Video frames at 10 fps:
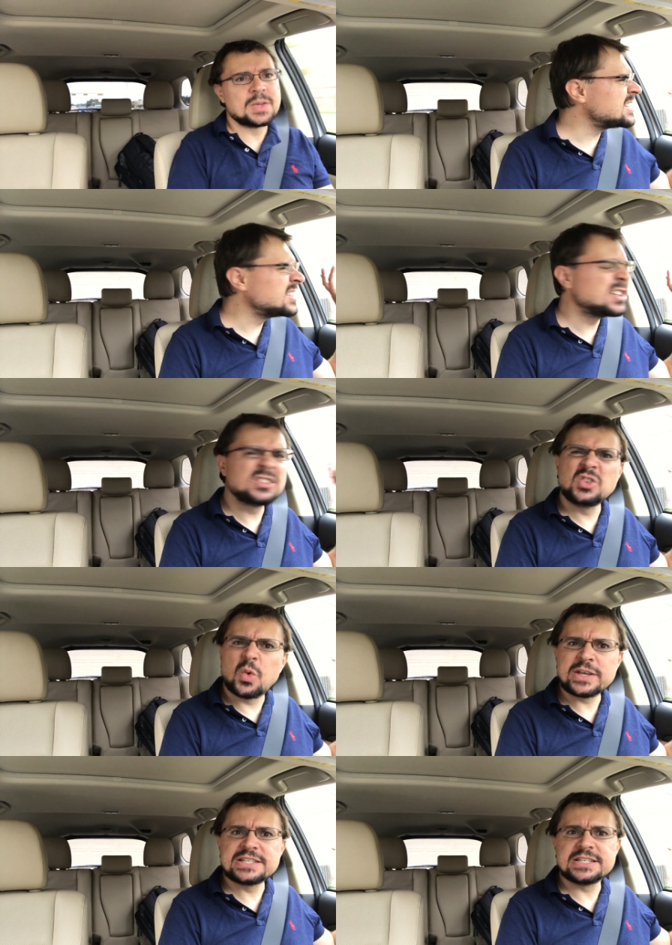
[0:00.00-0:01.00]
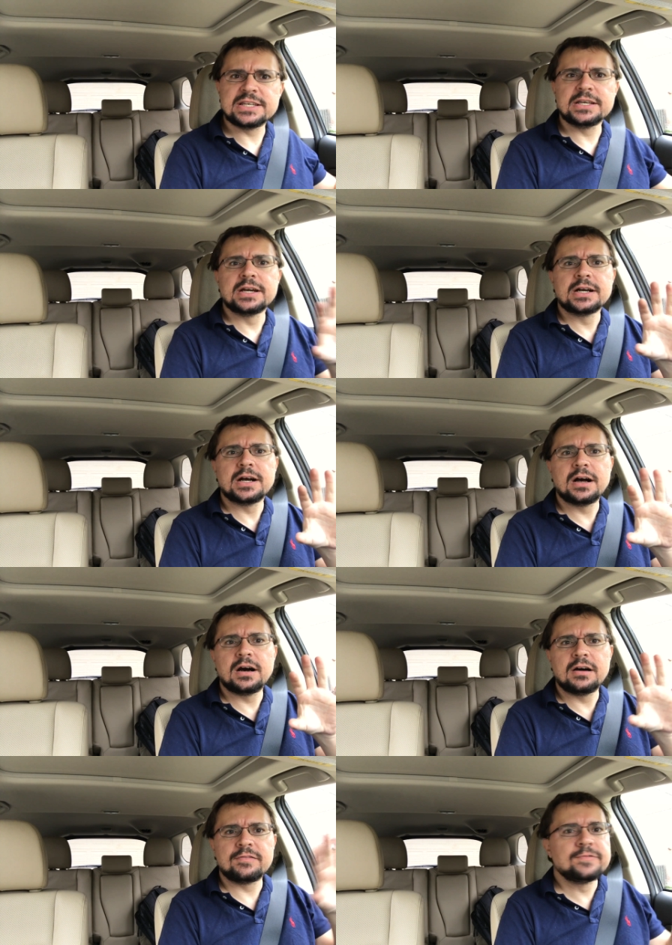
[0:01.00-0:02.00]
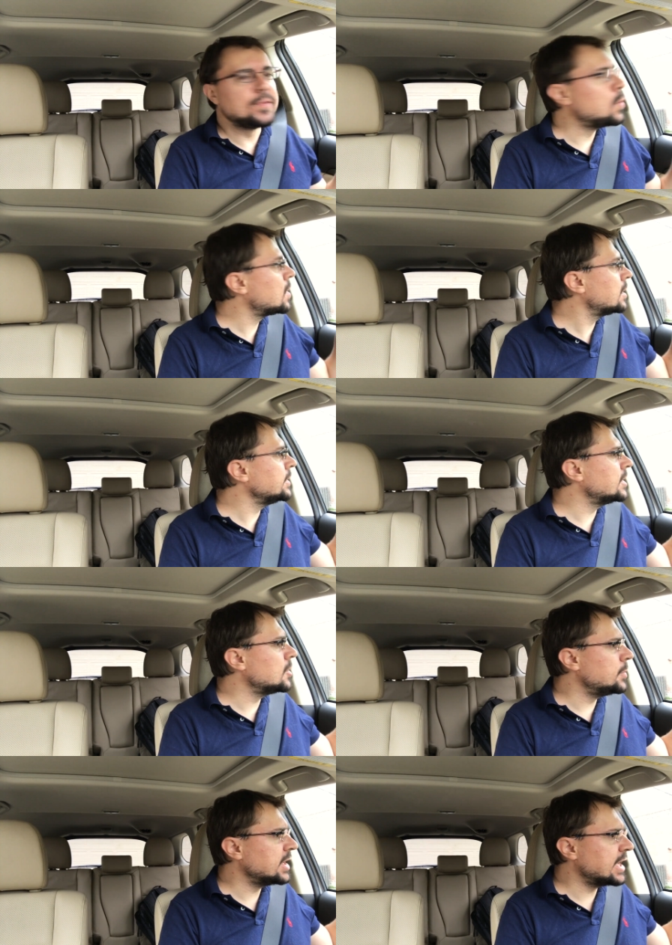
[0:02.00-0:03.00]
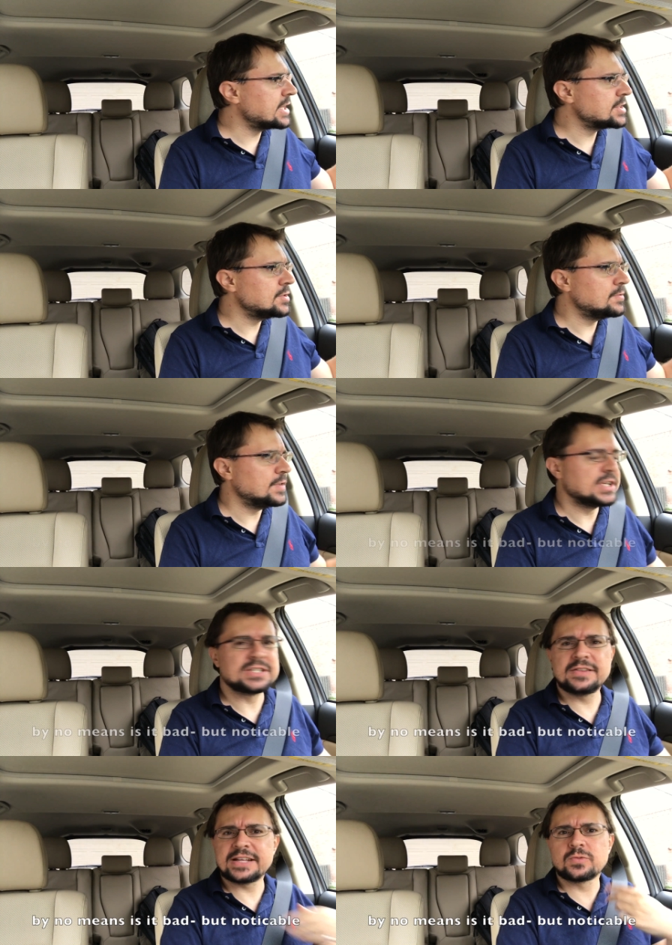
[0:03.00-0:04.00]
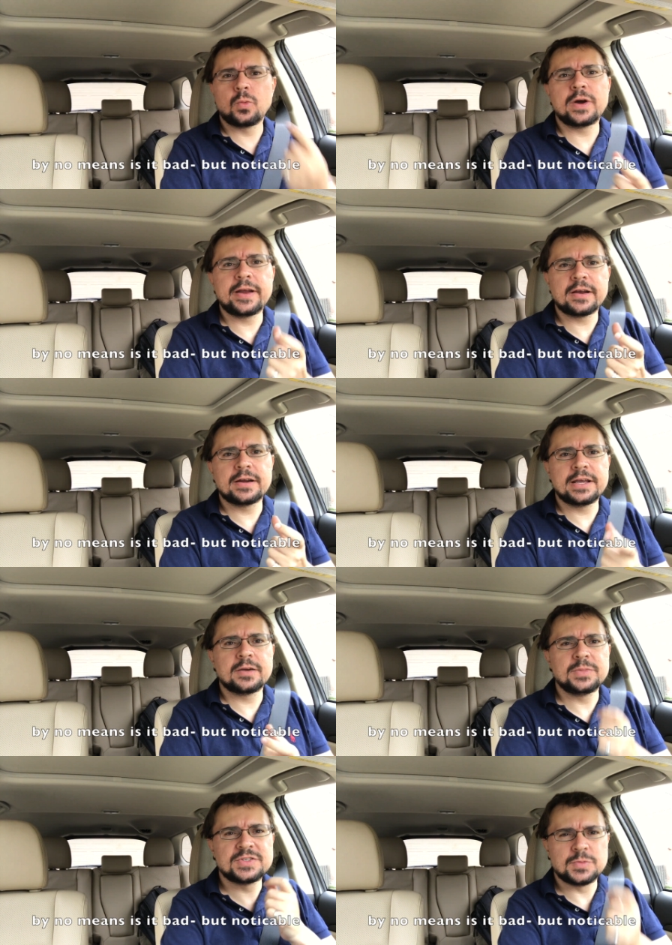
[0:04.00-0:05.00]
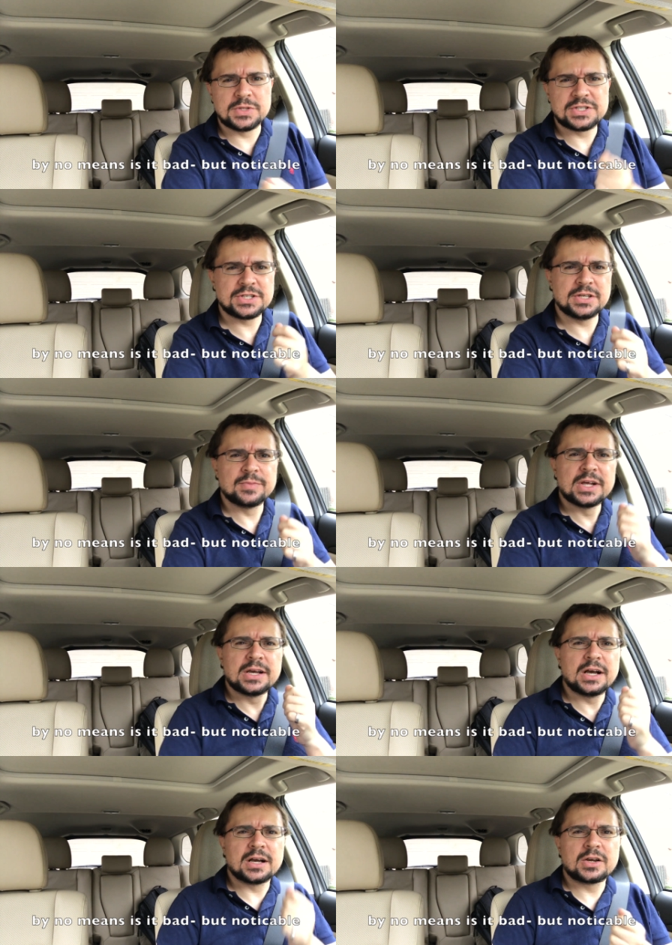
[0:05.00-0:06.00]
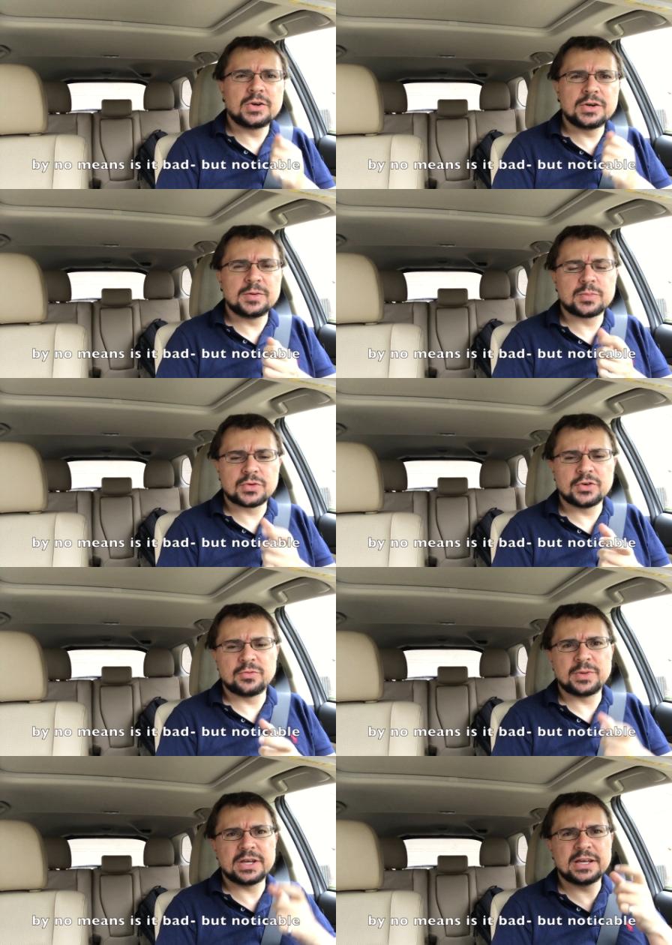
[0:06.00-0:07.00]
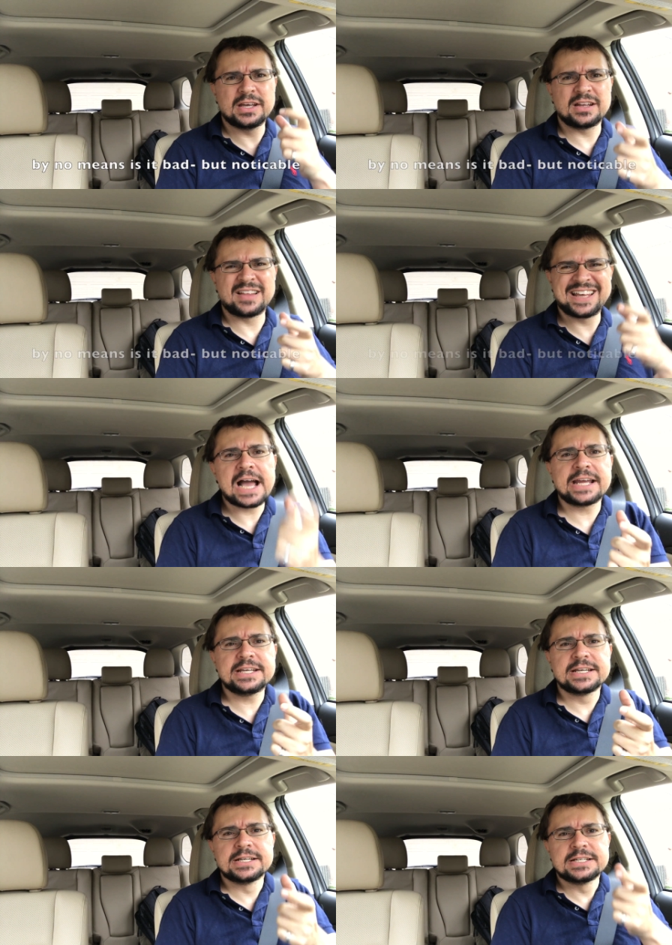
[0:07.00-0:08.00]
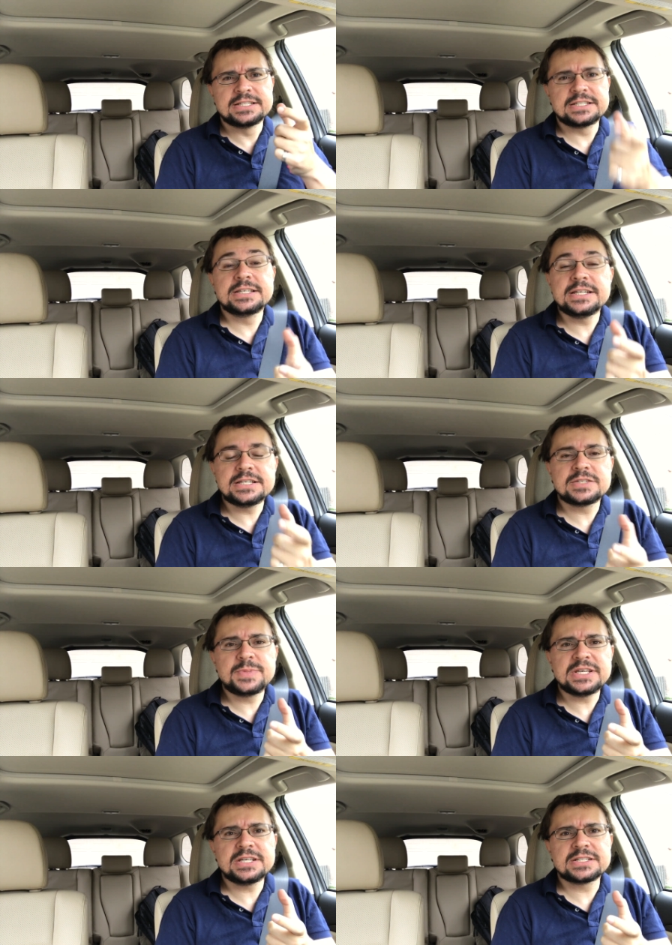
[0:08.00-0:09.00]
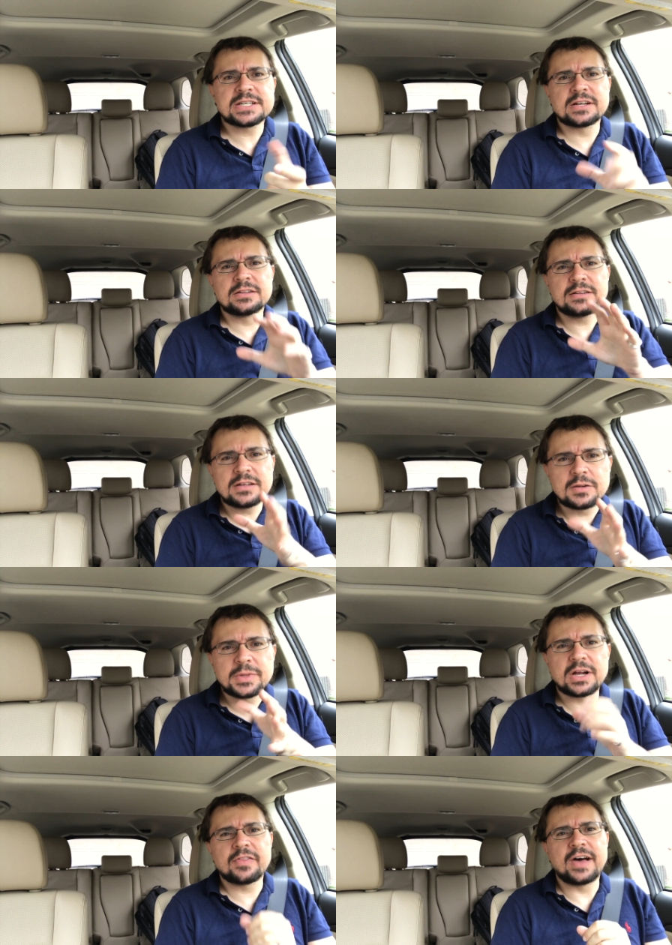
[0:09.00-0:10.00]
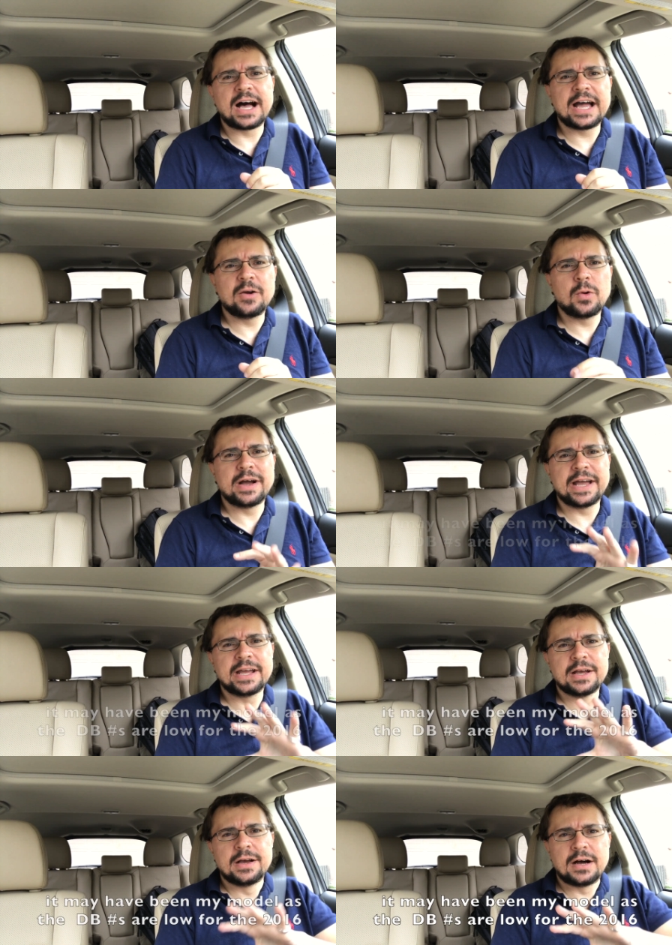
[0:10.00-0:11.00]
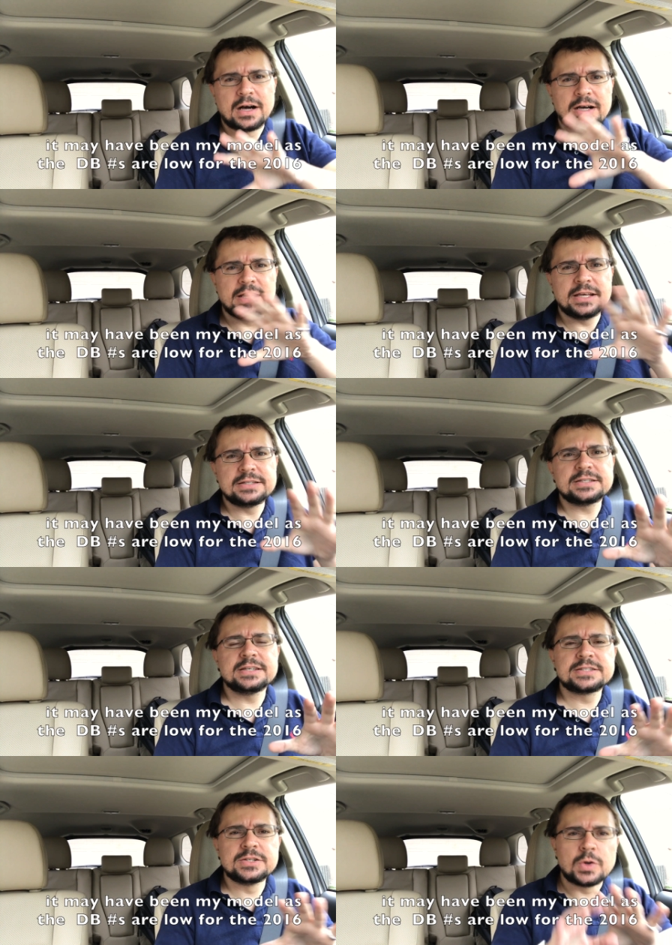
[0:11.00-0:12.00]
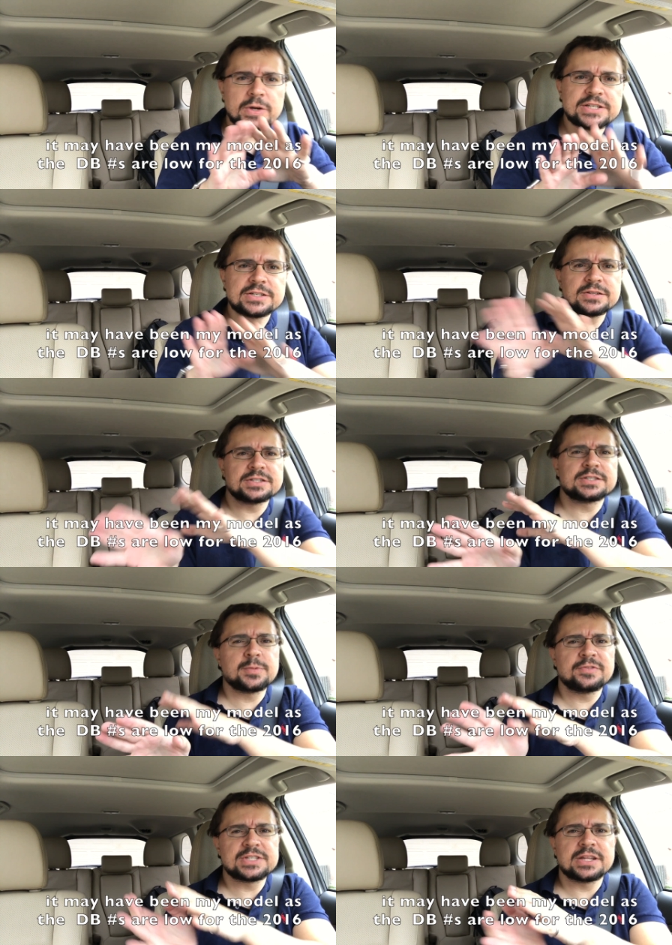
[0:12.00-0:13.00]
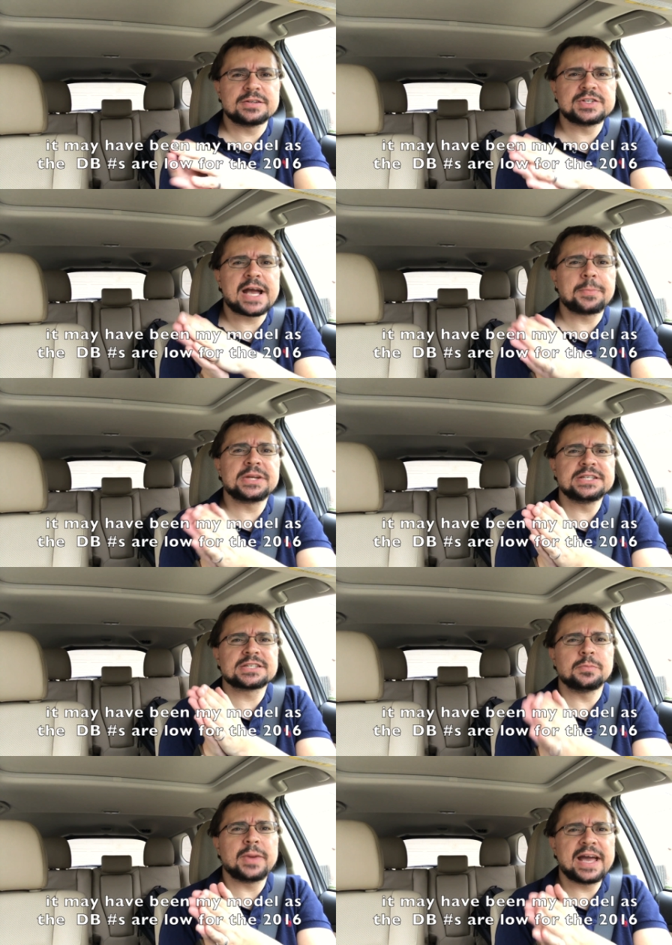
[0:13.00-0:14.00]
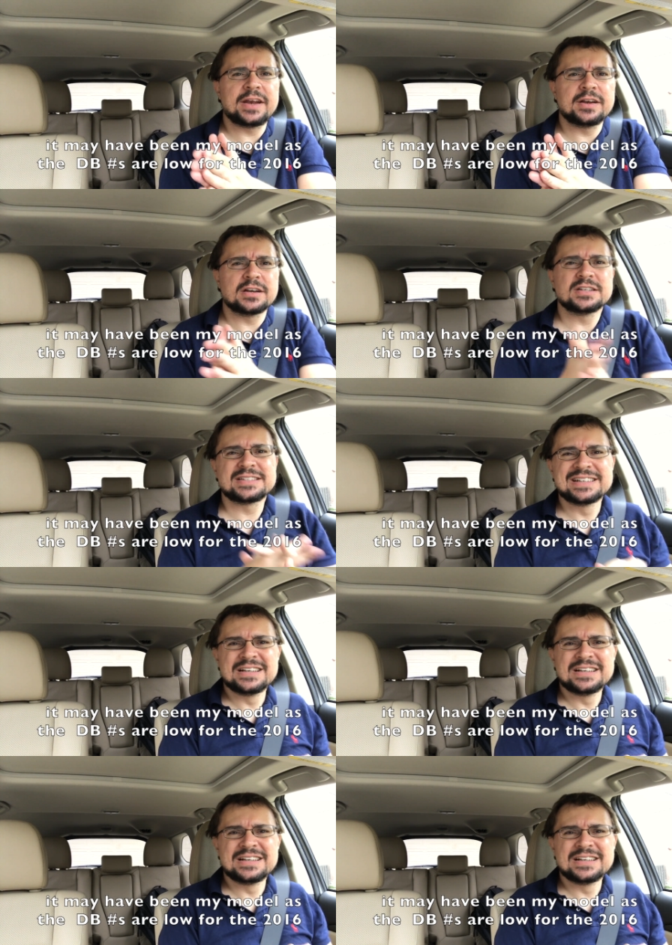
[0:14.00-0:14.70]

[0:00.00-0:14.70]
a little noisy for, you know, big SUV. So that's one area Mitsubishi could improve it. Like high city speeds and a little bit on the highway, it's noisier than some of its other Japanese competitors.